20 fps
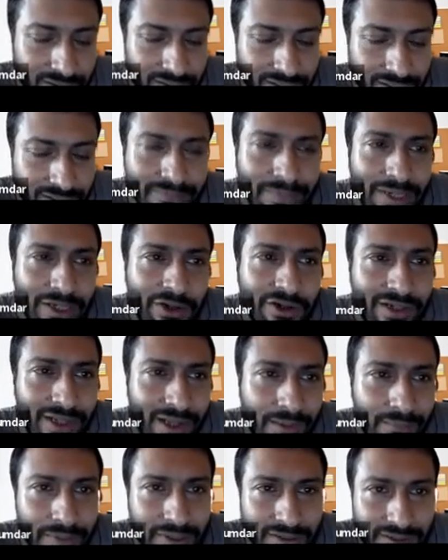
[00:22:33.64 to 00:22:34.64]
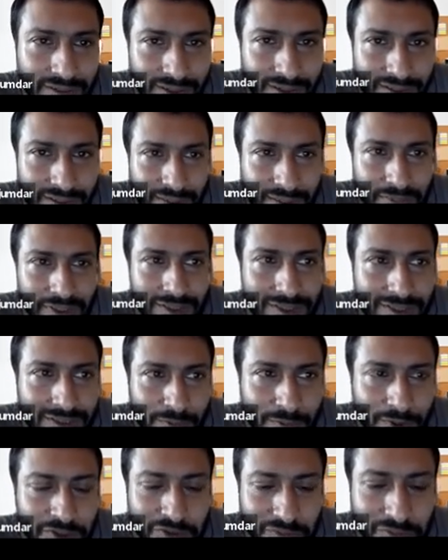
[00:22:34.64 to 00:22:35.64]
That may not happen, right? I mean, it's
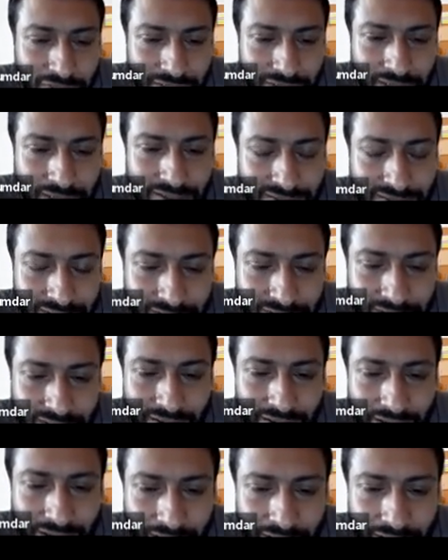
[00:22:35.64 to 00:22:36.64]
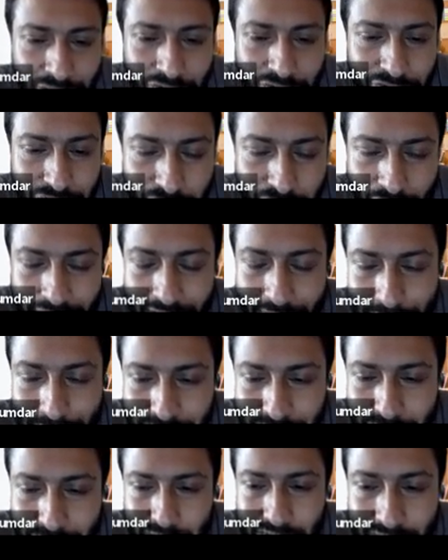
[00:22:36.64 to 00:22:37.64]
possible that I go through one
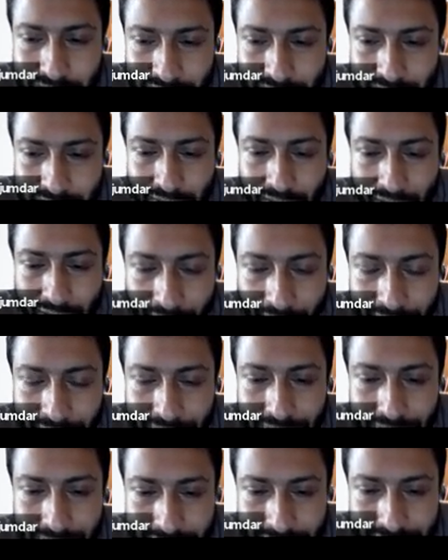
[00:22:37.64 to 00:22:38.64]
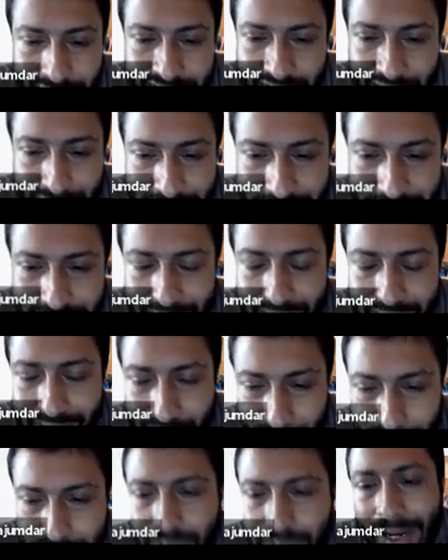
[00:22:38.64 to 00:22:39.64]
episode and the same state
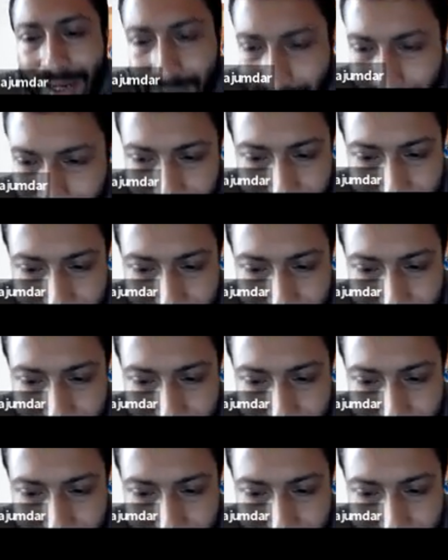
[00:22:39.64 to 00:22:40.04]
comes back